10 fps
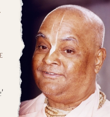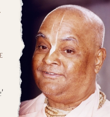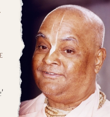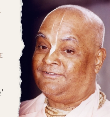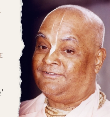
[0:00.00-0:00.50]

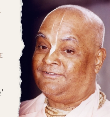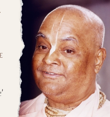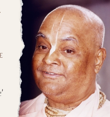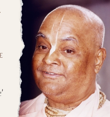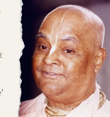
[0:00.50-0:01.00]

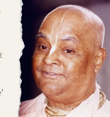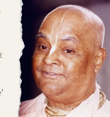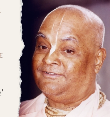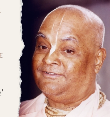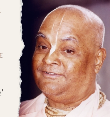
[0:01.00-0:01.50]

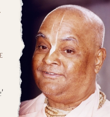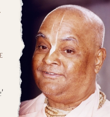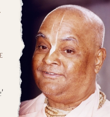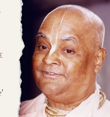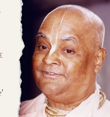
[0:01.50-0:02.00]

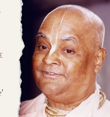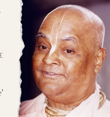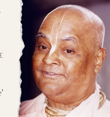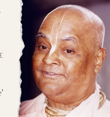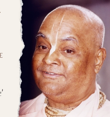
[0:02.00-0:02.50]

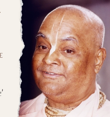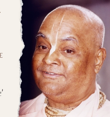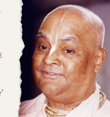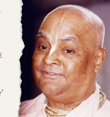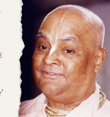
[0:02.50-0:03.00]

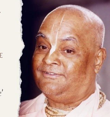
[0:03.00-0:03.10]
[no speech]